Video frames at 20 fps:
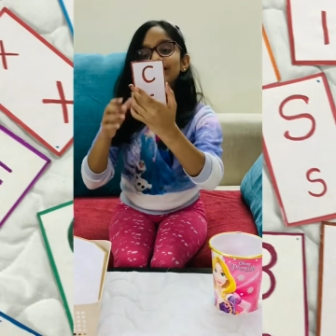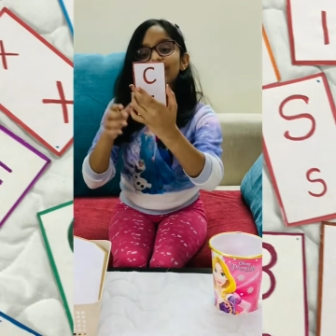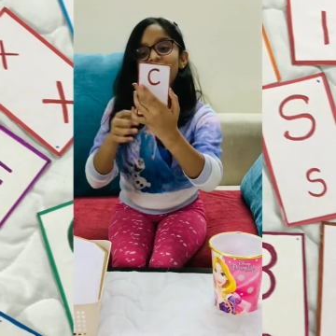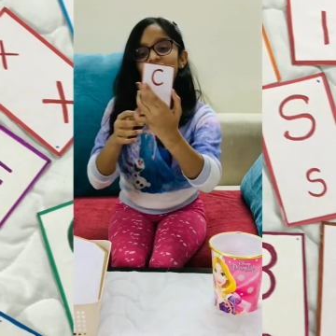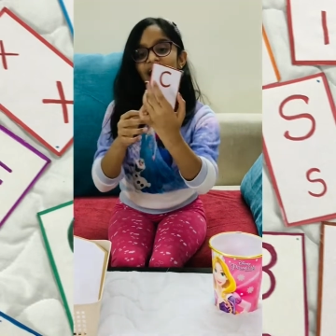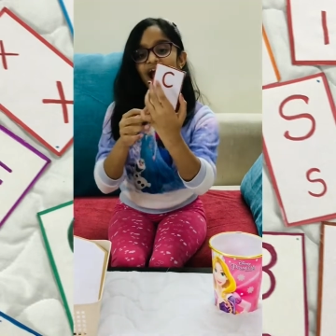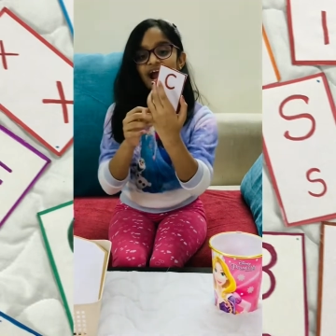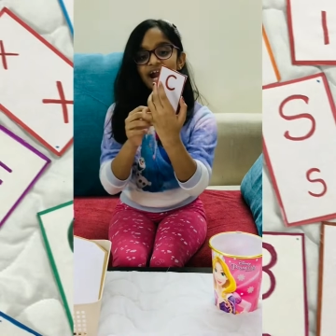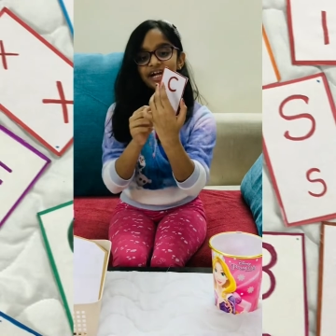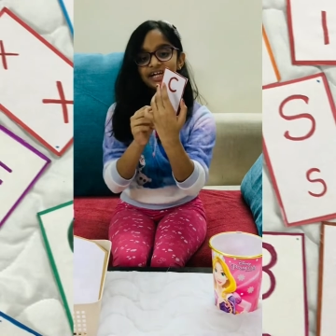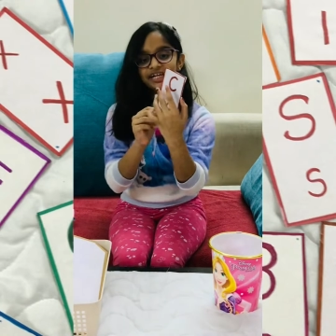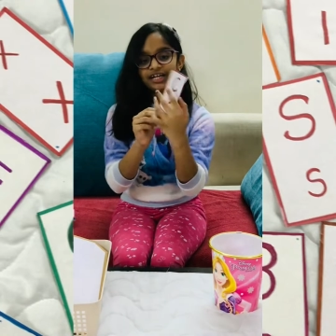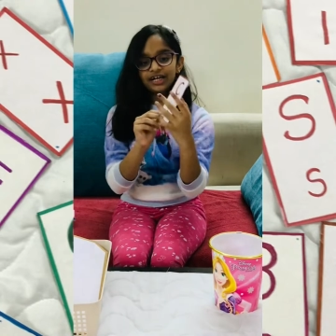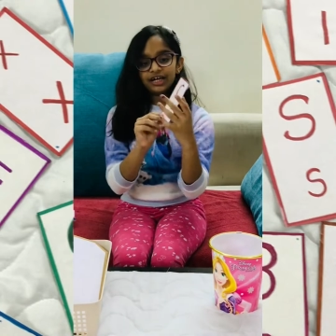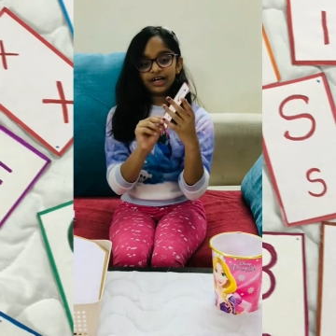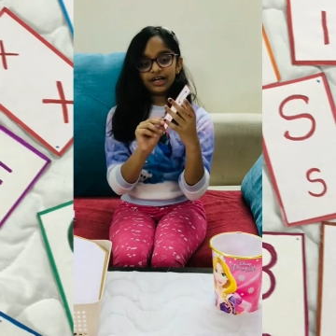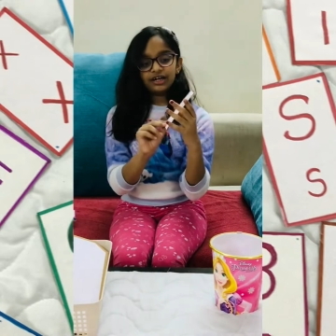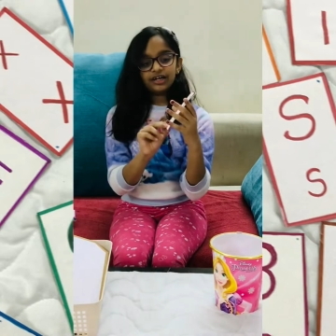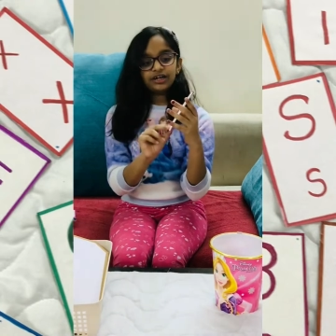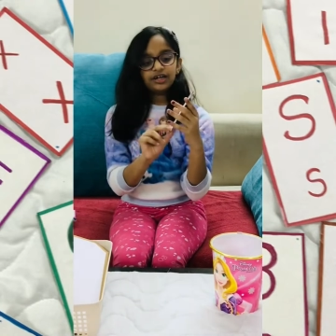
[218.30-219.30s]
And
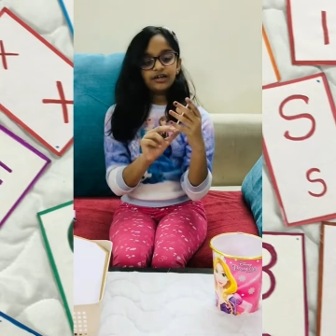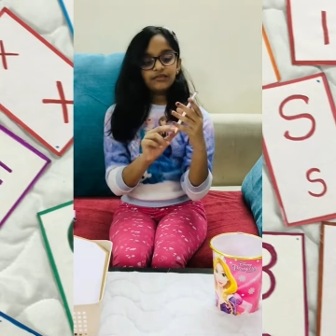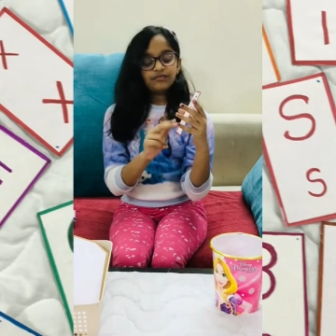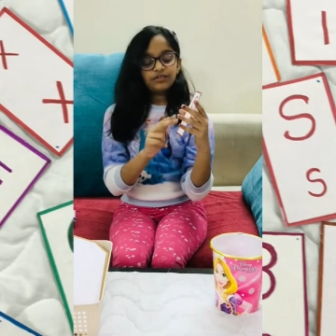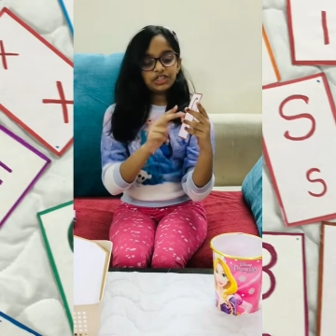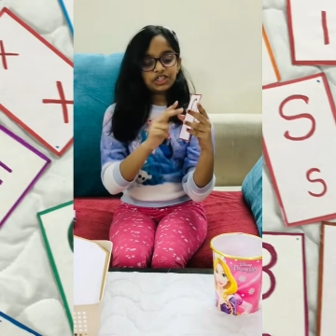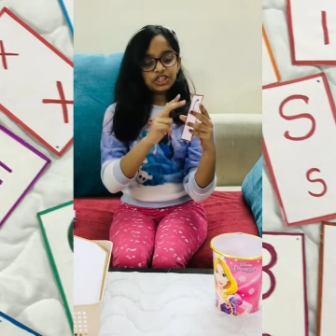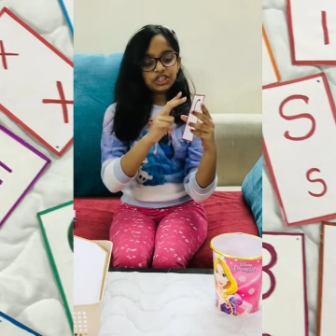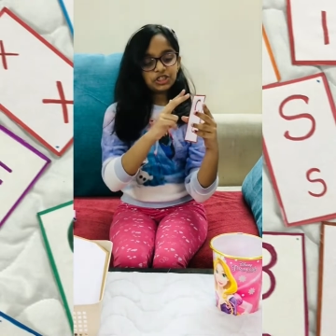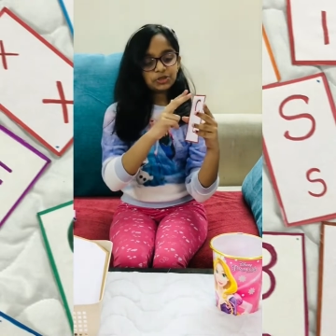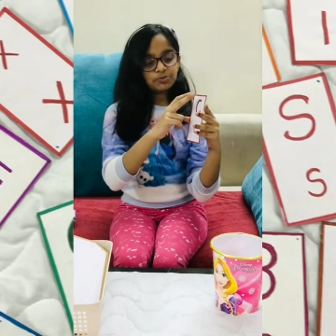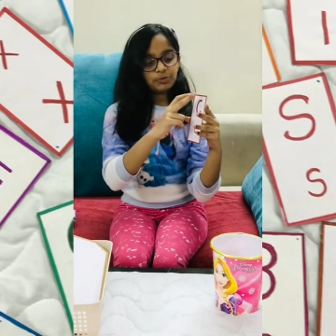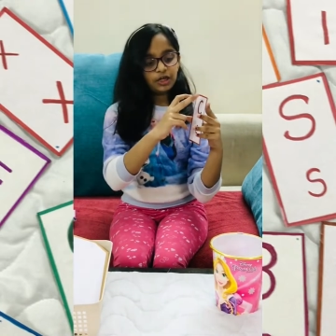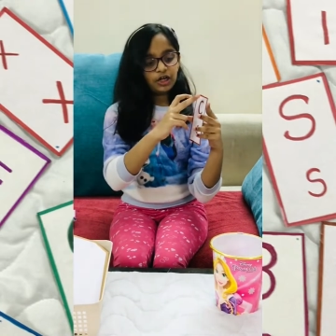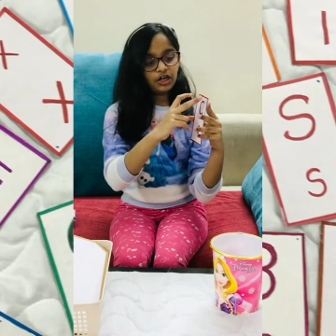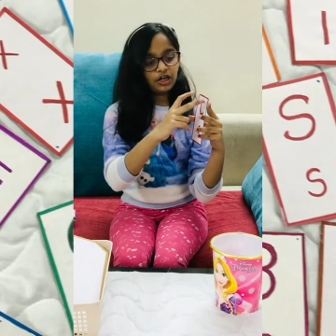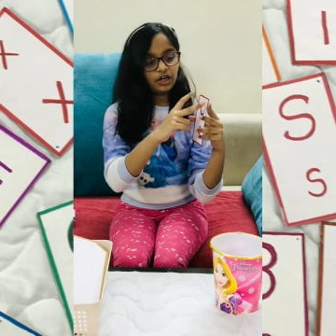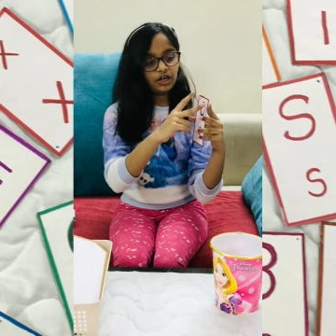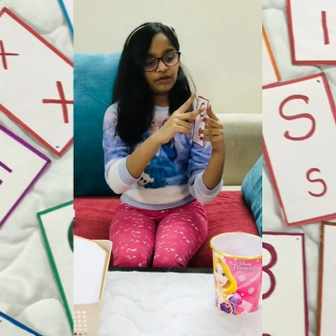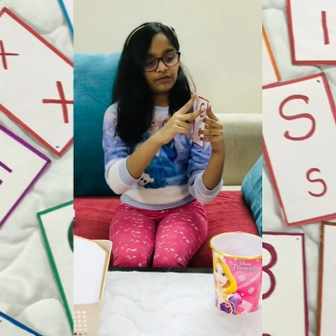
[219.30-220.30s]
we just
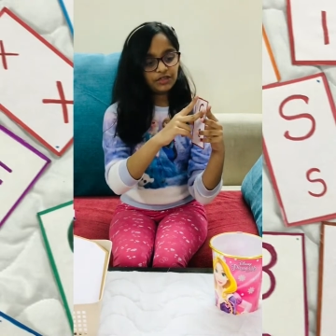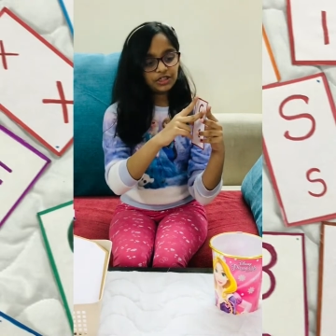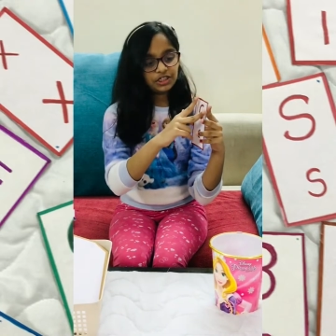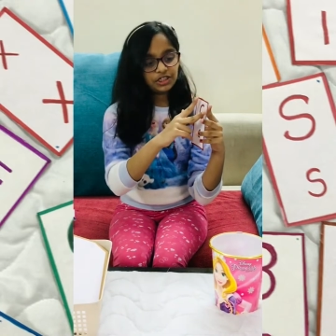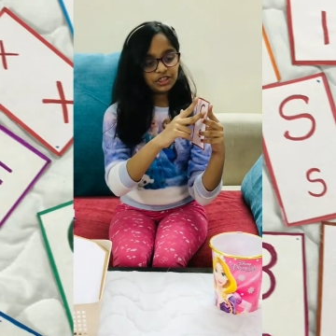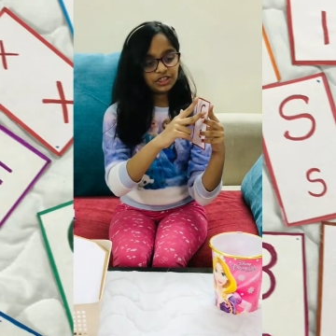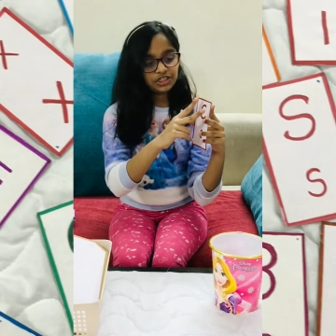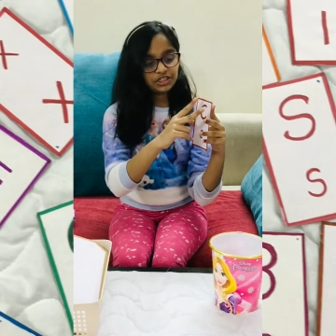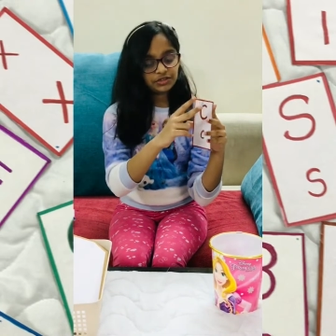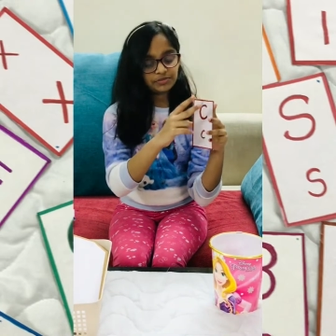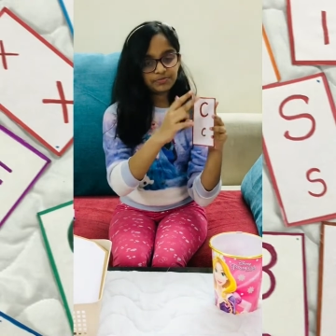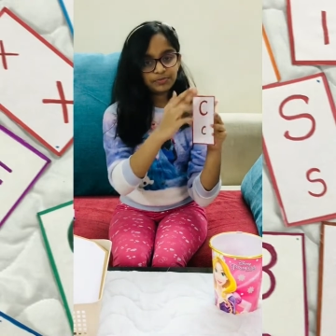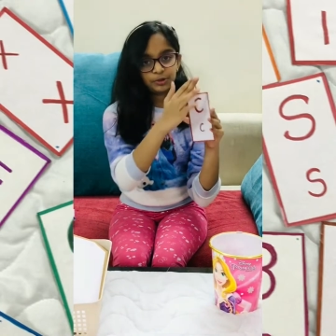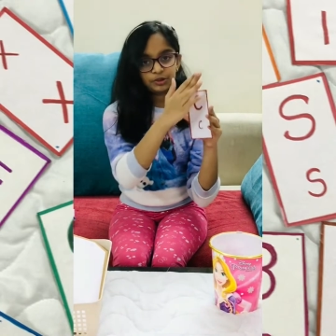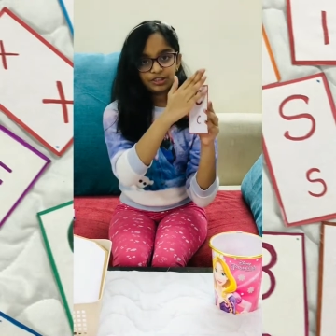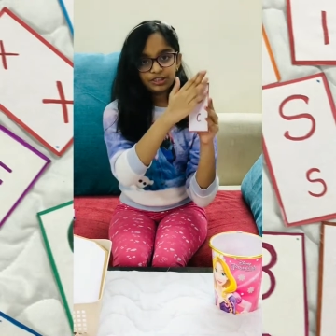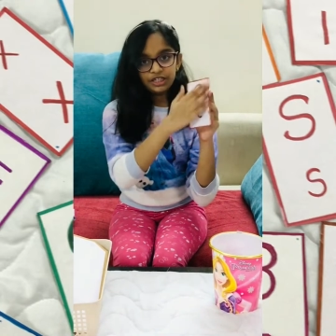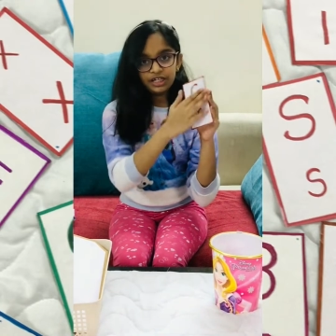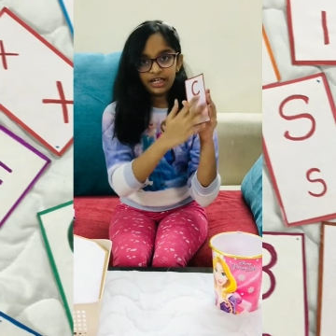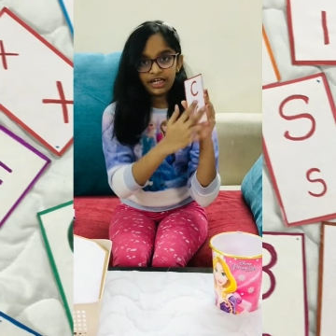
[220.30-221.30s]
put
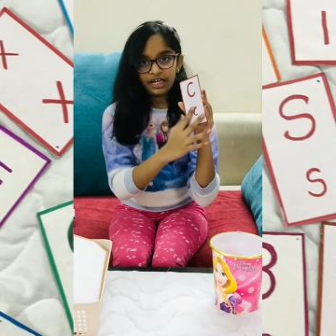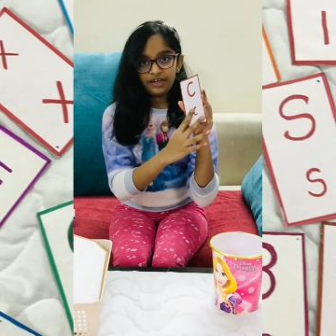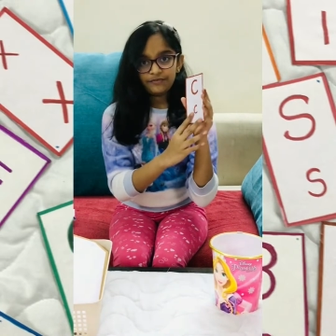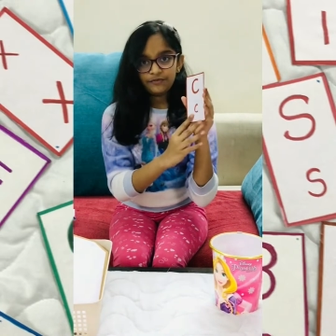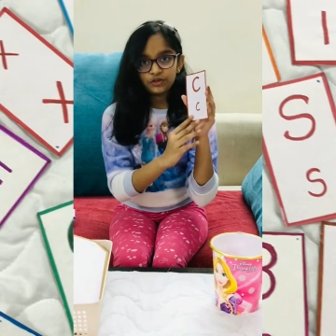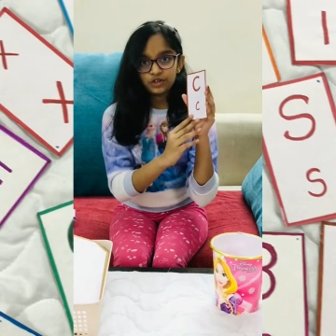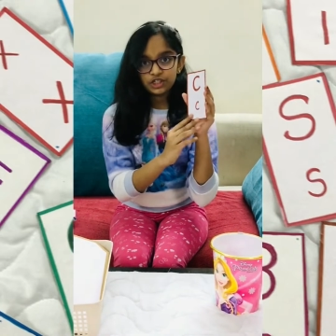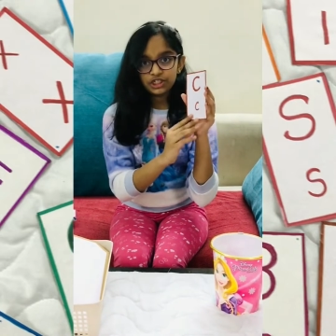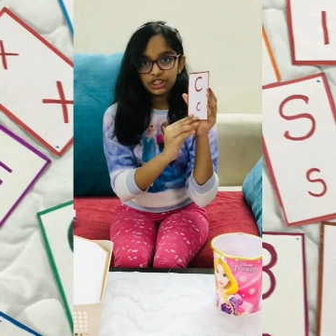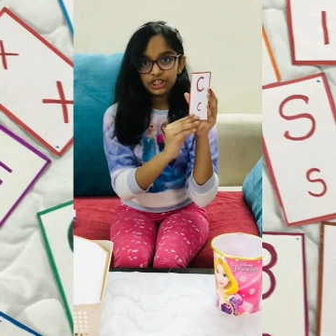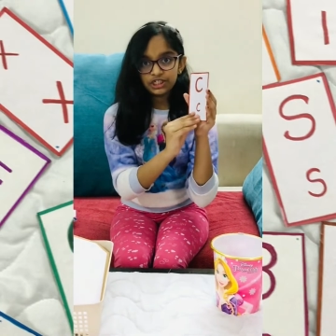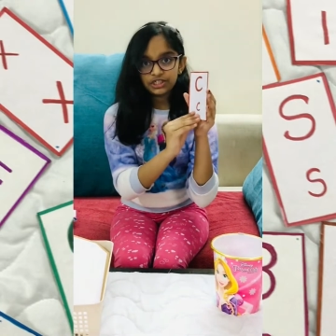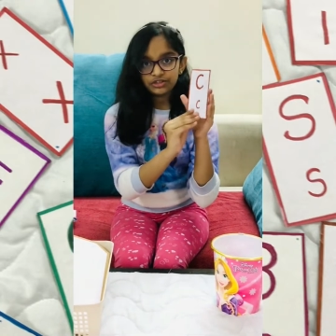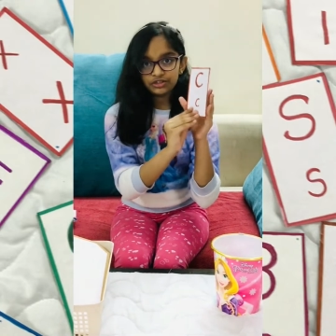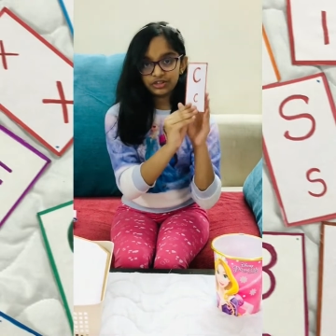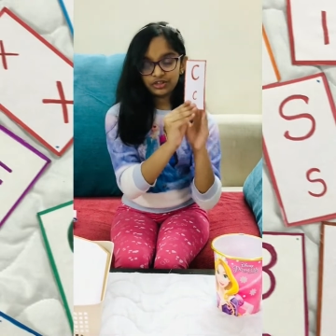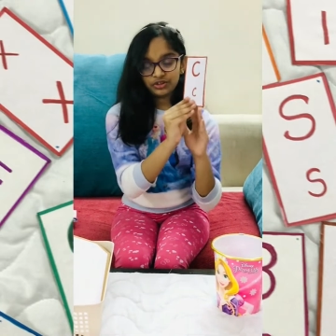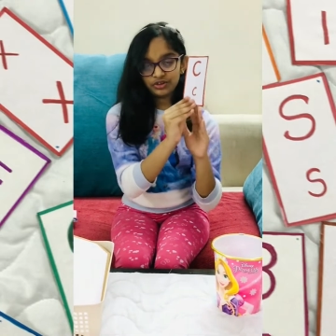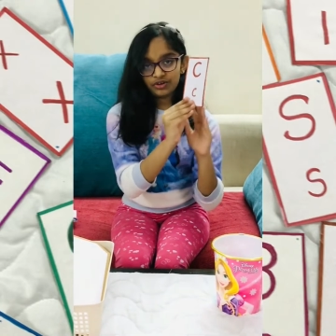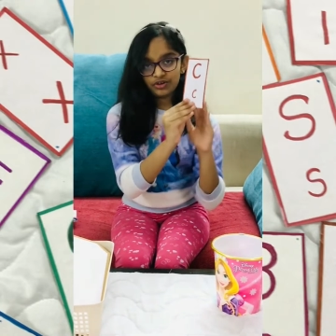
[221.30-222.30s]
A4 sheet,
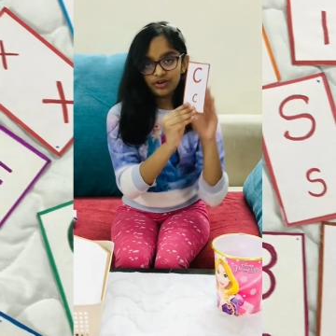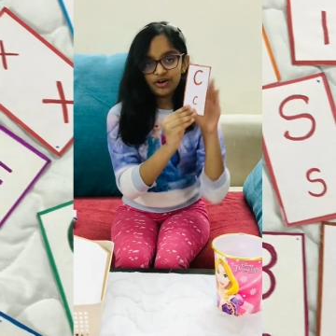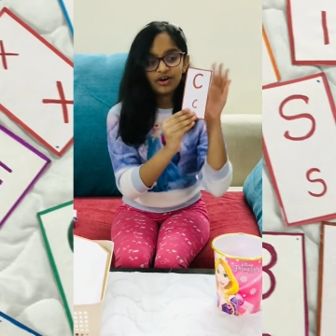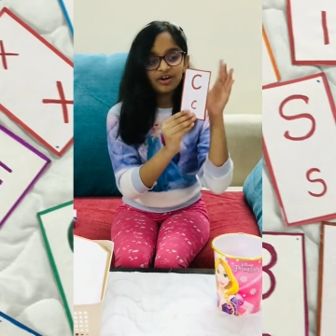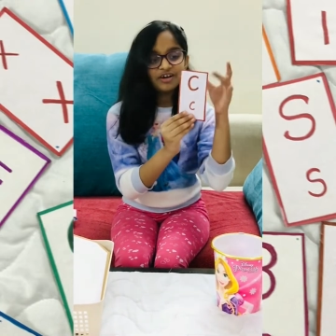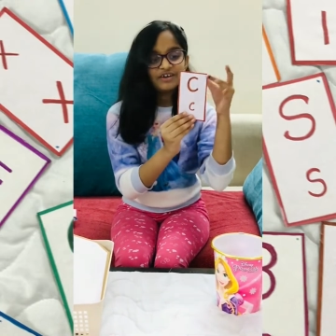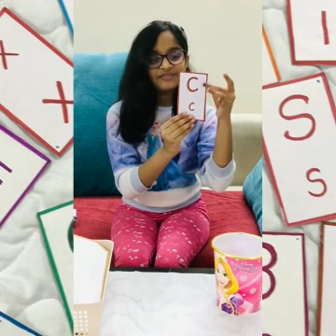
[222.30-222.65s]
you know,